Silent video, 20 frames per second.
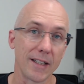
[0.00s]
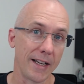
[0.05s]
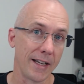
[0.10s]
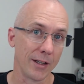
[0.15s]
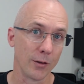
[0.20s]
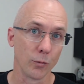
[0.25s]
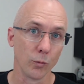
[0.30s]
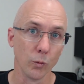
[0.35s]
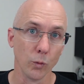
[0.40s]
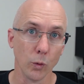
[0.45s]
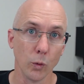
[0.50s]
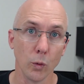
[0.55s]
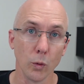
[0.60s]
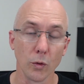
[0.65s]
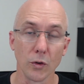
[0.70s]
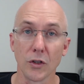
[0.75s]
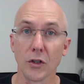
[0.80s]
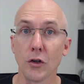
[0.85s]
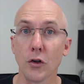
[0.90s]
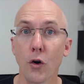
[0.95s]
and
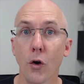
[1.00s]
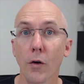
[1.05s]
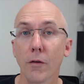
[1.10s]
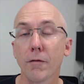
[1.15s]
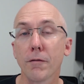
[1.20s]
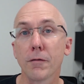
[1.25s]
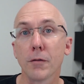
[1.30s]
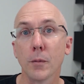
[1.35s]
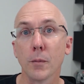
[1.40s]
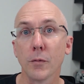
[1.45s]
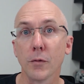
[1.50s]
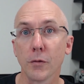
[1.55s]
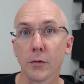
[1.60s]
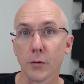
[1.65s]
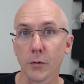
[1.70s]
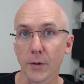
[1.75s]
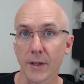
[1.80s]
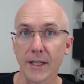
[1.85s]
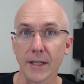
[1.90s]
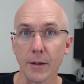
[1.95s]
rules, not from
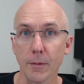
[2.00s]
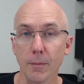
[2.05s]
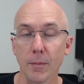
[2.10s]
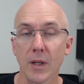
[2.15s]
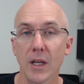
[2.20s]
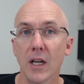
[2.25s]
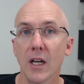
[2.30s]
freedom.